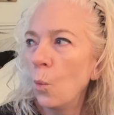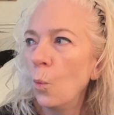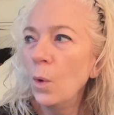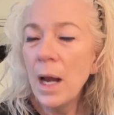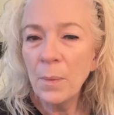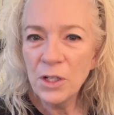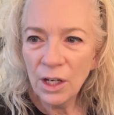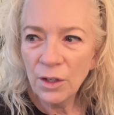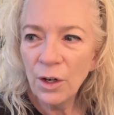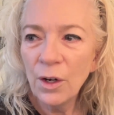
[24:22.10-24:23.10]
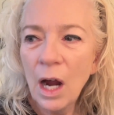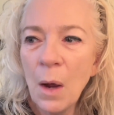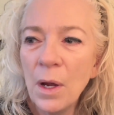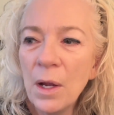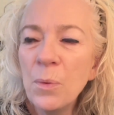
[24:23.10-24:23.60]
When I was younger,
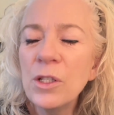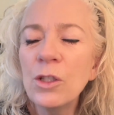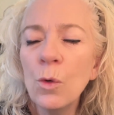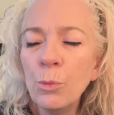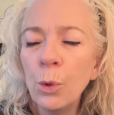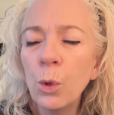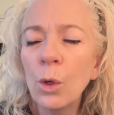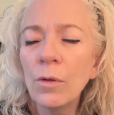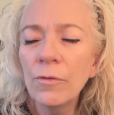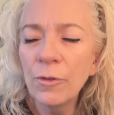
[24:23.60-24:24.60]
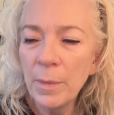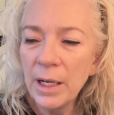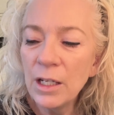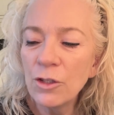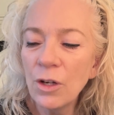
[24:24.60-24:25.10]
I, it was so important for
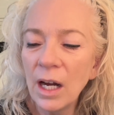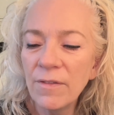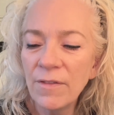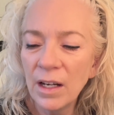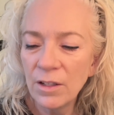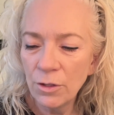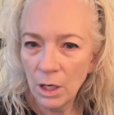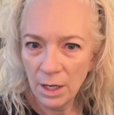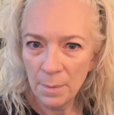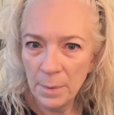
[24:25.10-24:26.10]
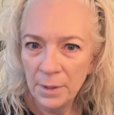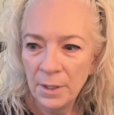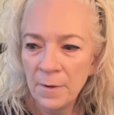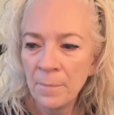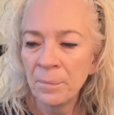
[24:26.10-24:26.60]
me to try to find a tribe
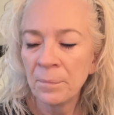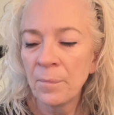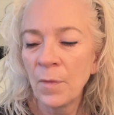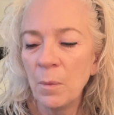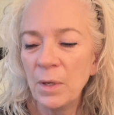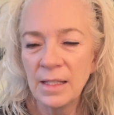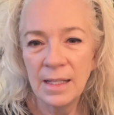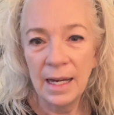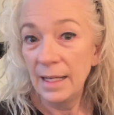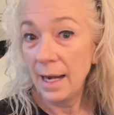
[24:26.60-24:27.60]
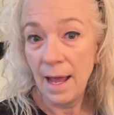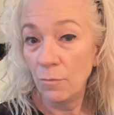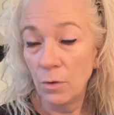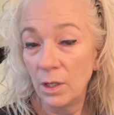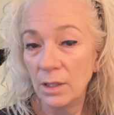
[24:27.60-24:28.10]
because I didn't
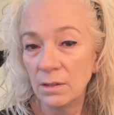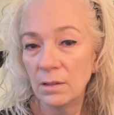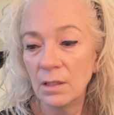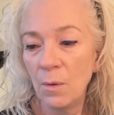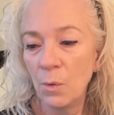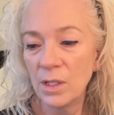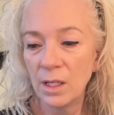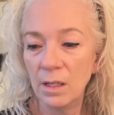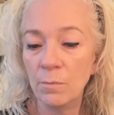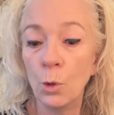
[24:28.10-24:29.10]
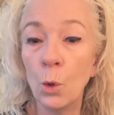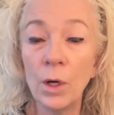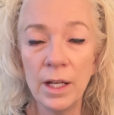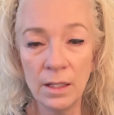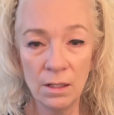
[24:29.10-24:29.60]
have one. I wasn't
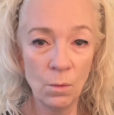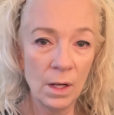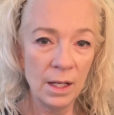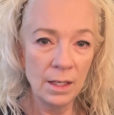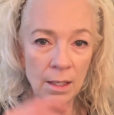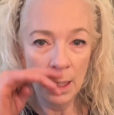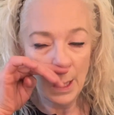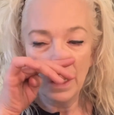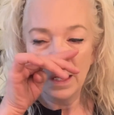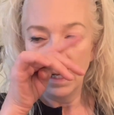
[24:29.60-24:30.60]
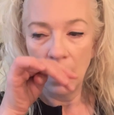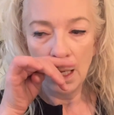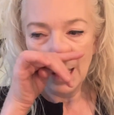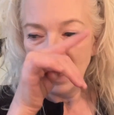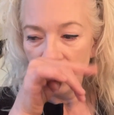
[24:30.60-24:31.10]
born into one.
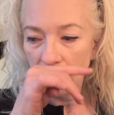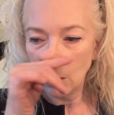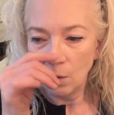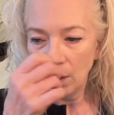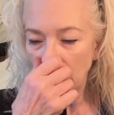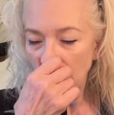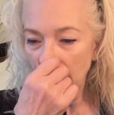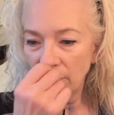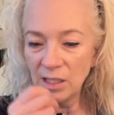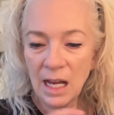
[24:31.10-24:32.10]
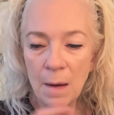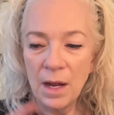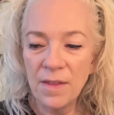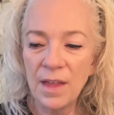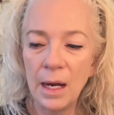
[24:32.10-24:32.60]
And every time
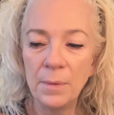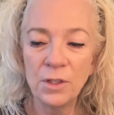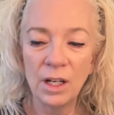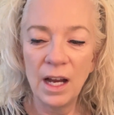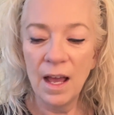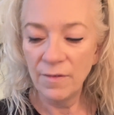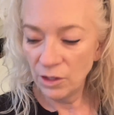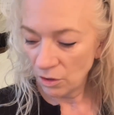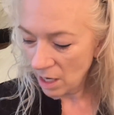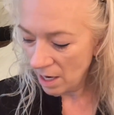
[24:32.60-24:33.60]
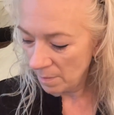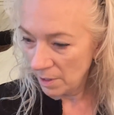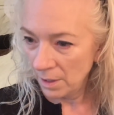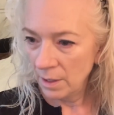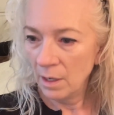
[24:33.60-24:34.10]
I thought I was going to have a tribe,
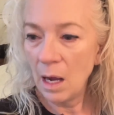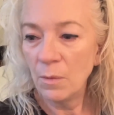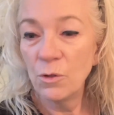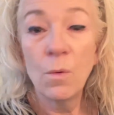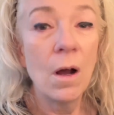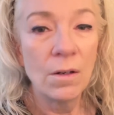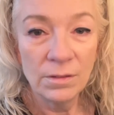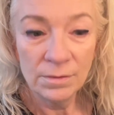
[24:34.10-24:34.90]
I was wrong.